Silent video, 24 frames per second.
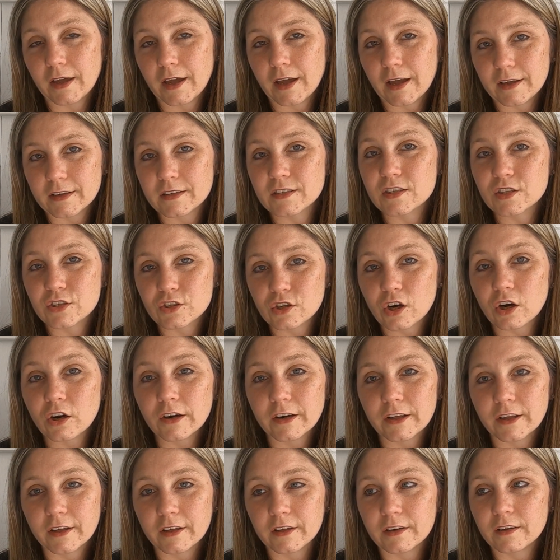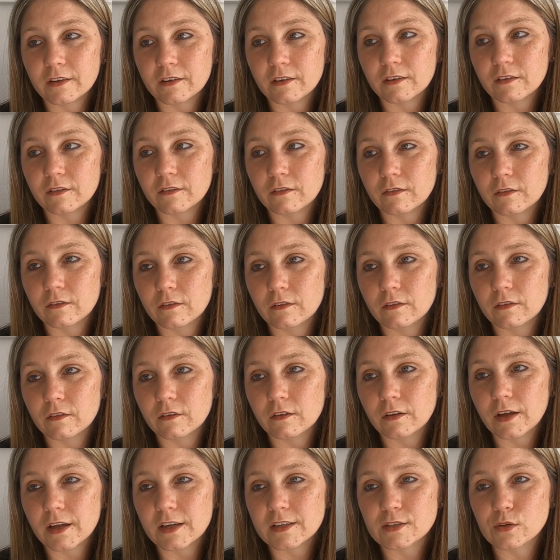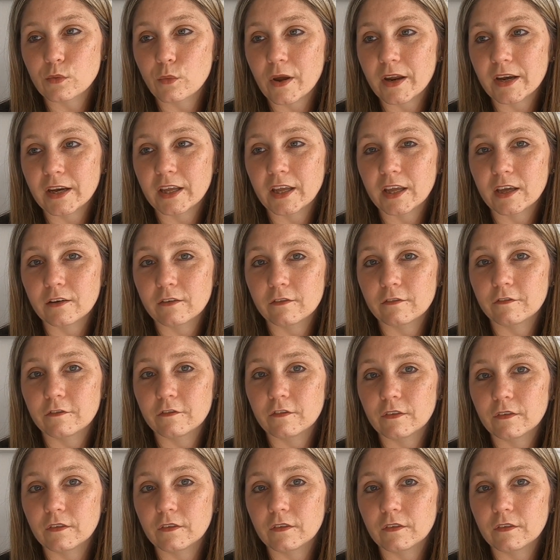it started as a way to give